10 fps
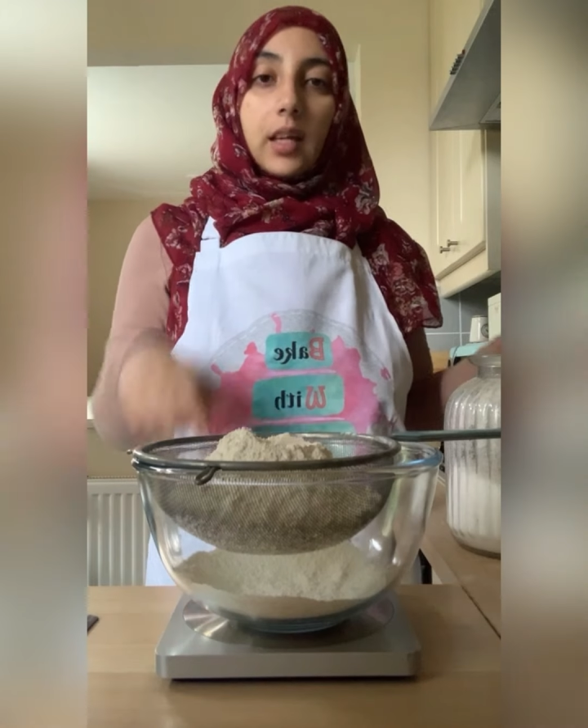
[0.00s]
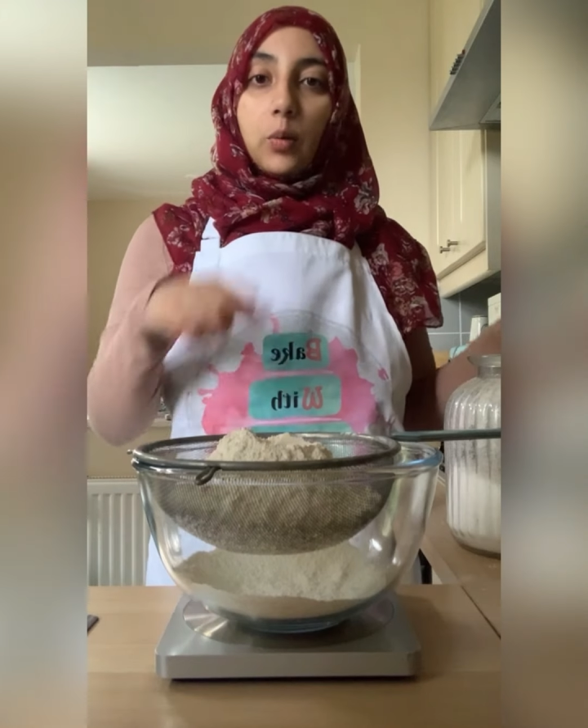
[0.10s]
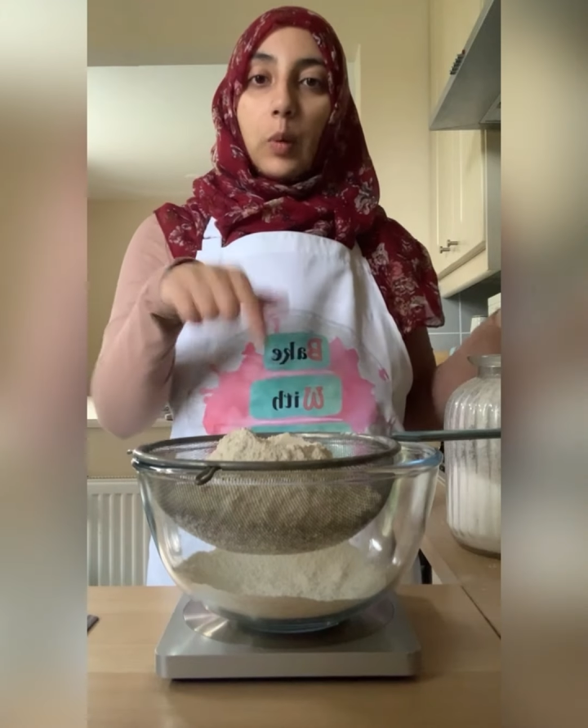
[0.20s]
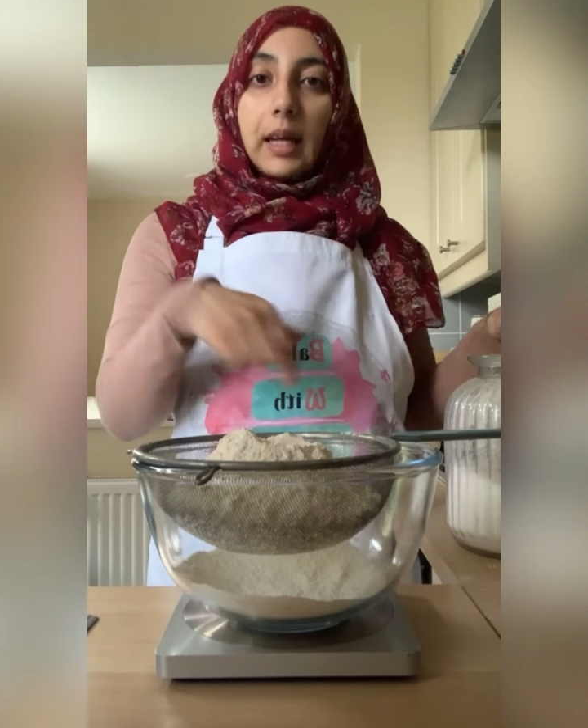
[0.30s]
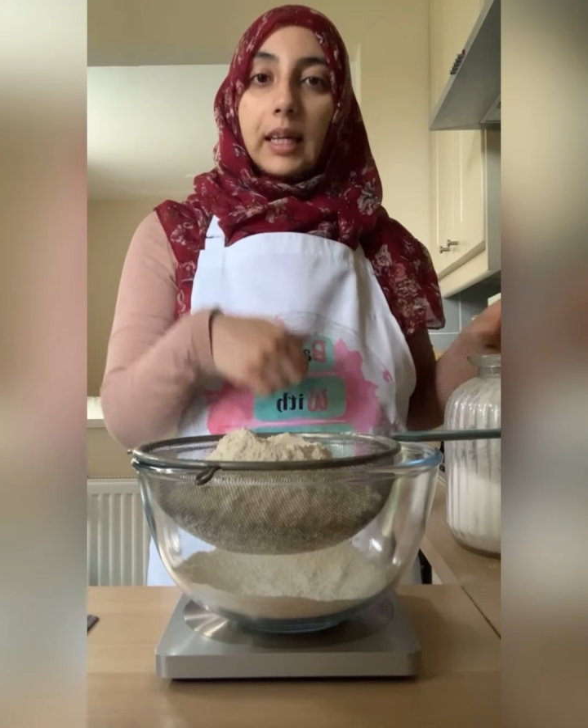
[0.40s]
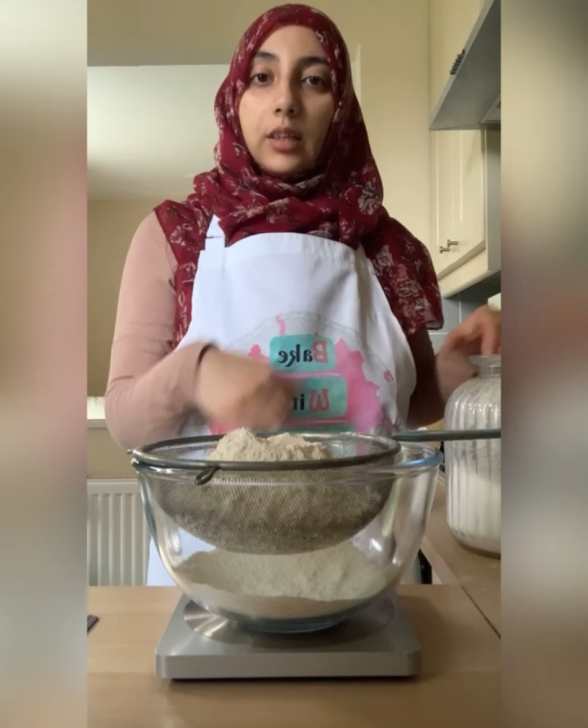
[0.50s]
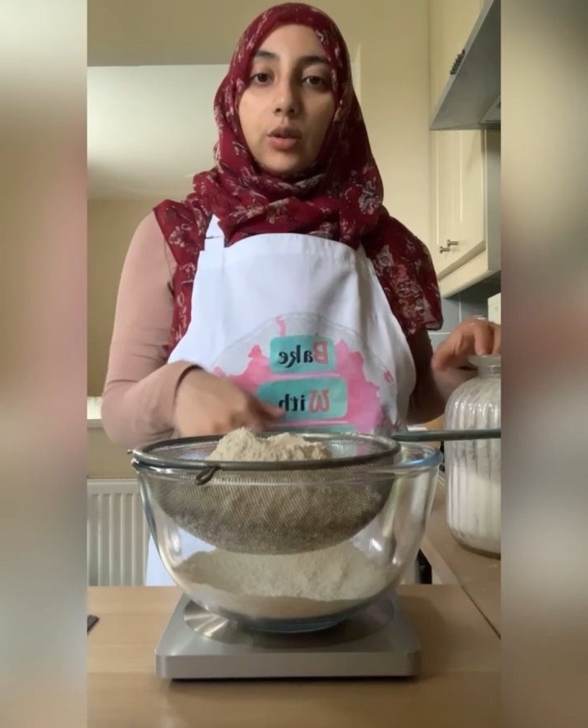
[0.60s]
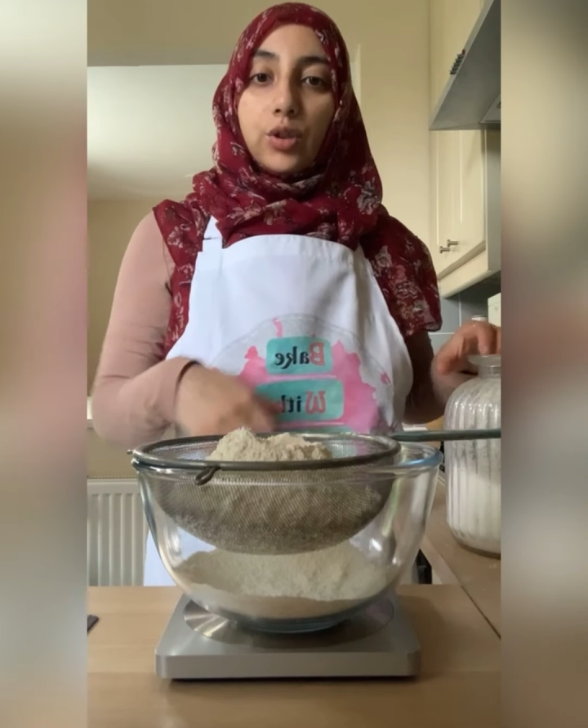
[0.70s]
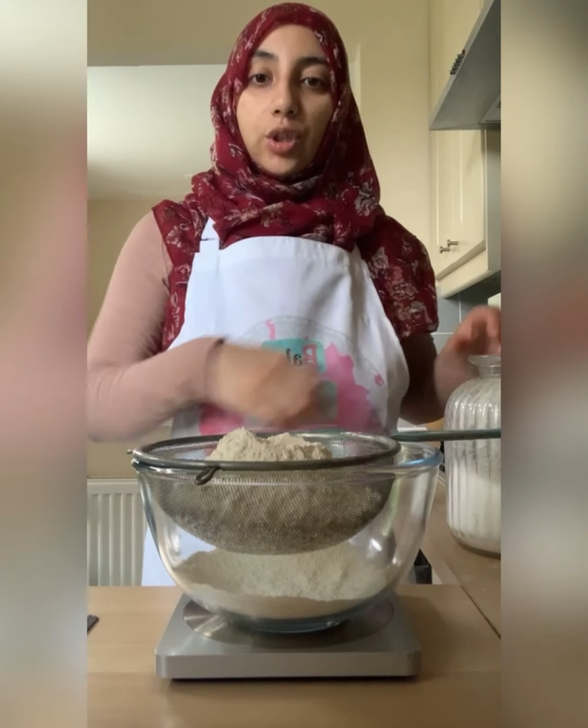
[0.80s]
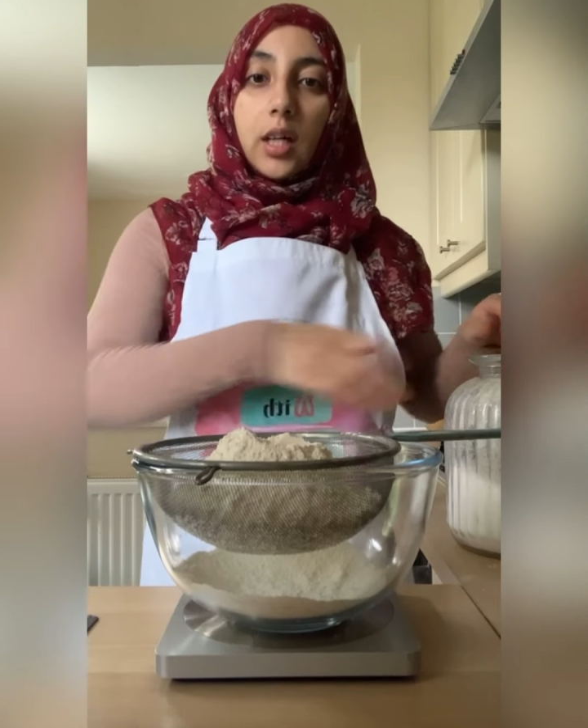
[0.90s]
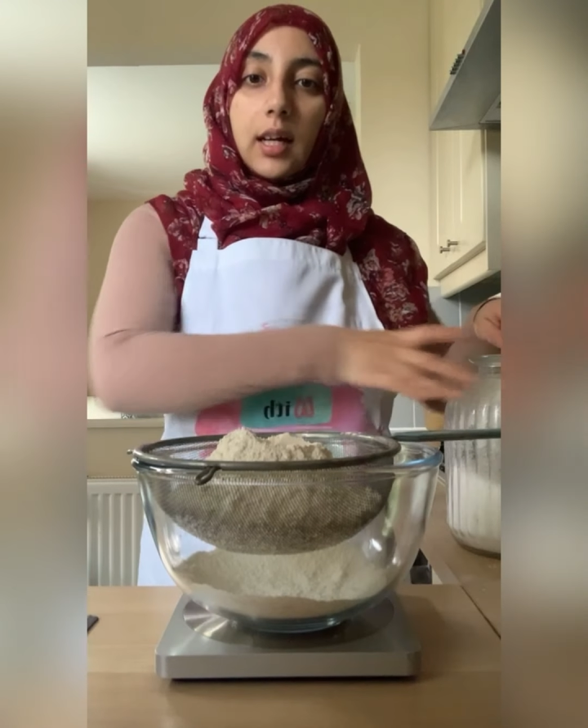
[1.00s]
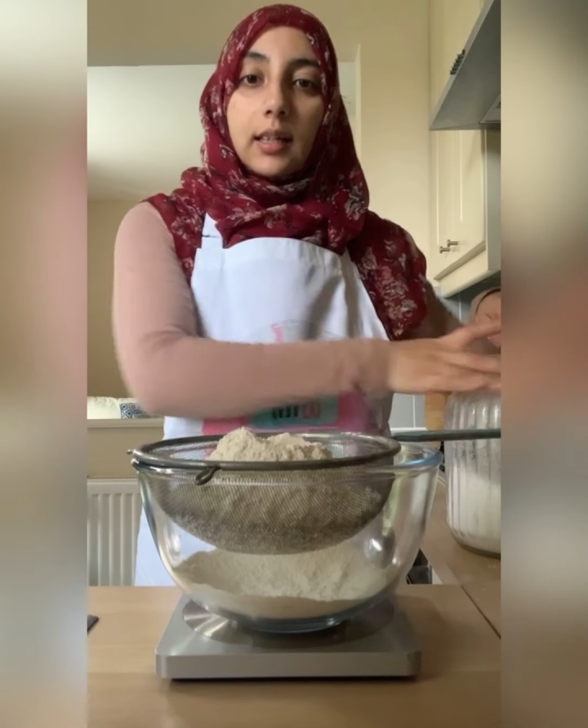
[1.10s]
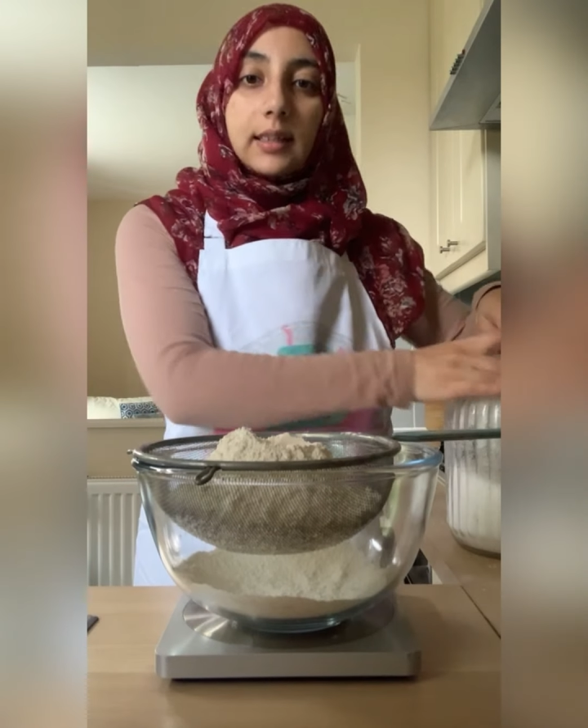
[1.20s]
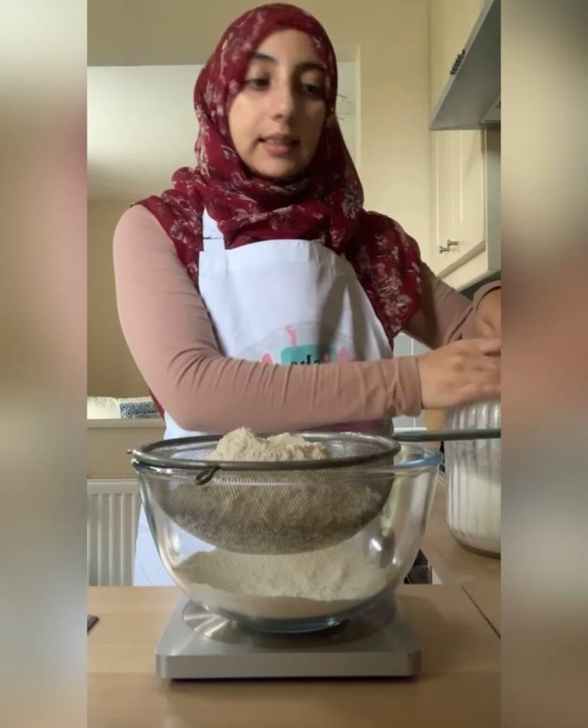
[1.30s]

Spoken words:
and weigh in your sugar,